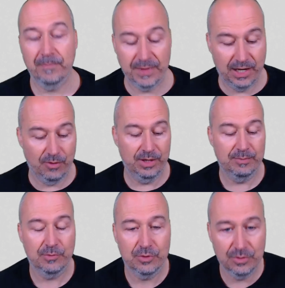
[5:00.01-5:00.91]
Now I
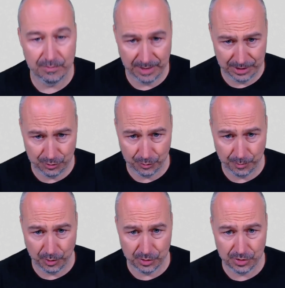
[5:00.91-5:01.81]
got my 2
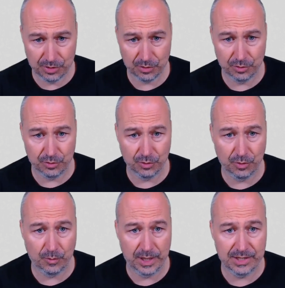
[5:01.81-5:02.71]
pawns control
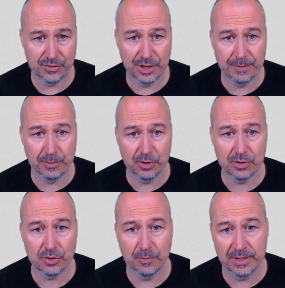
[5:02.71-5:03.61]
white's 3 pawns,
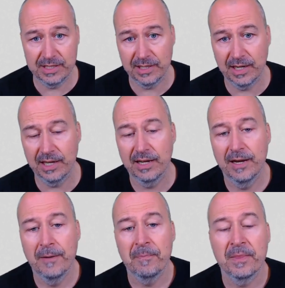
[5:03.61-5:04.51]
so basically
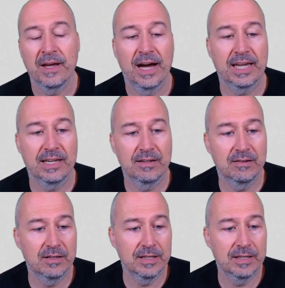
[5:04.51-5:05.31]
I can